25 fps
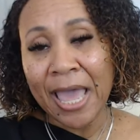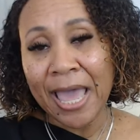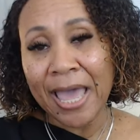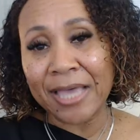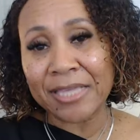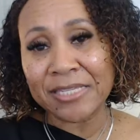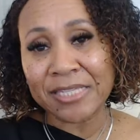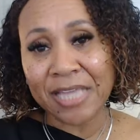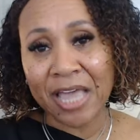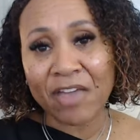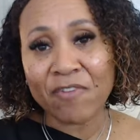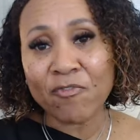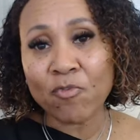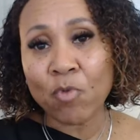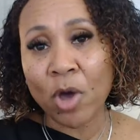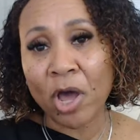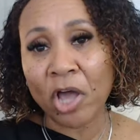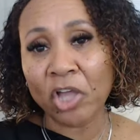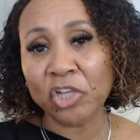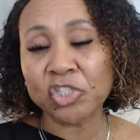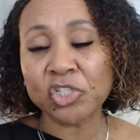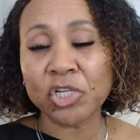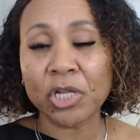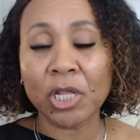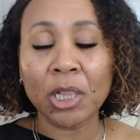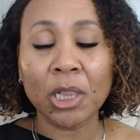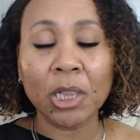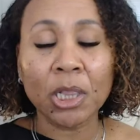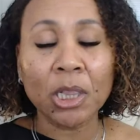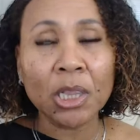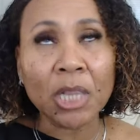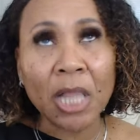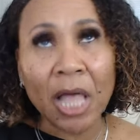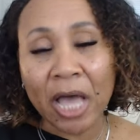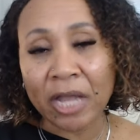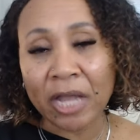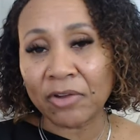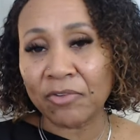As I've watched a
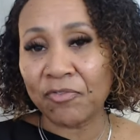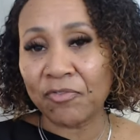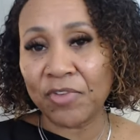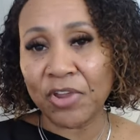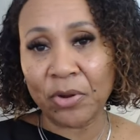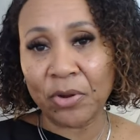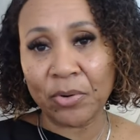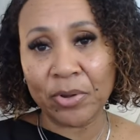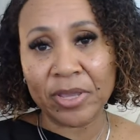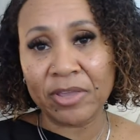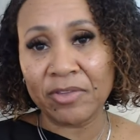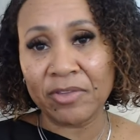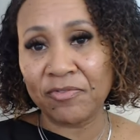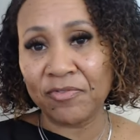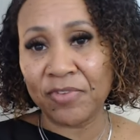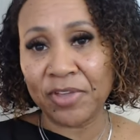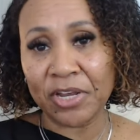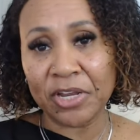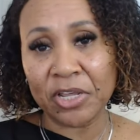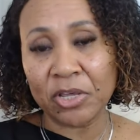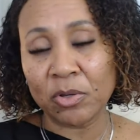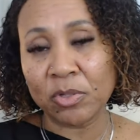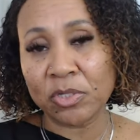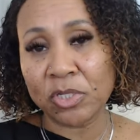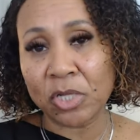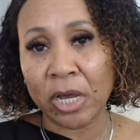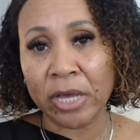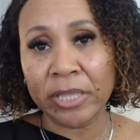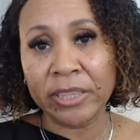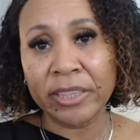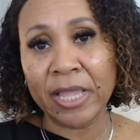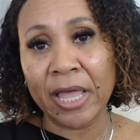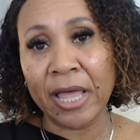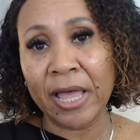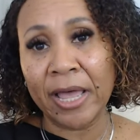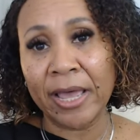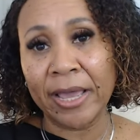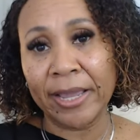lot of varying videos
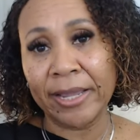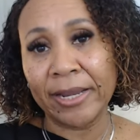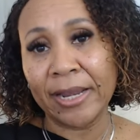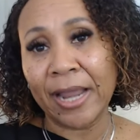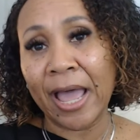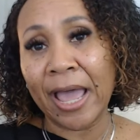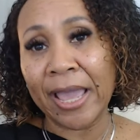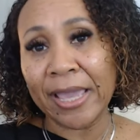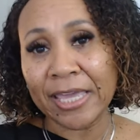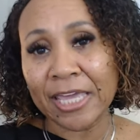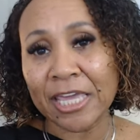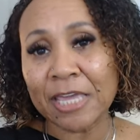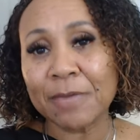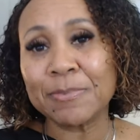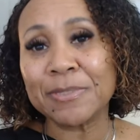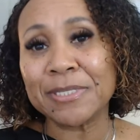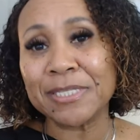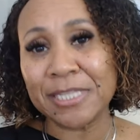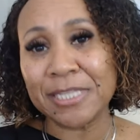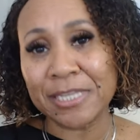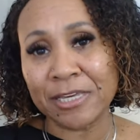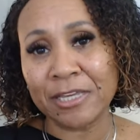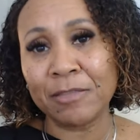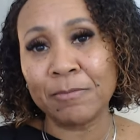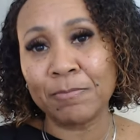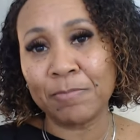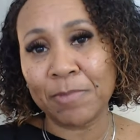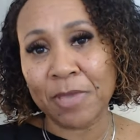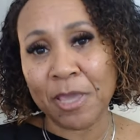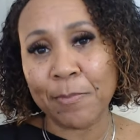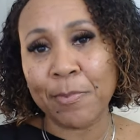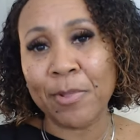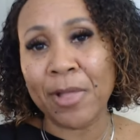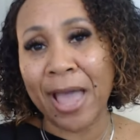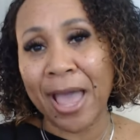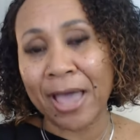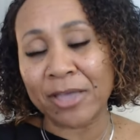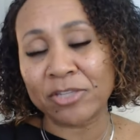online, I keep seeing
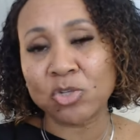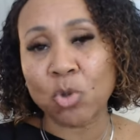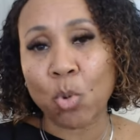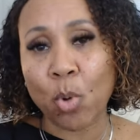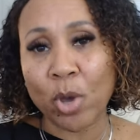people ask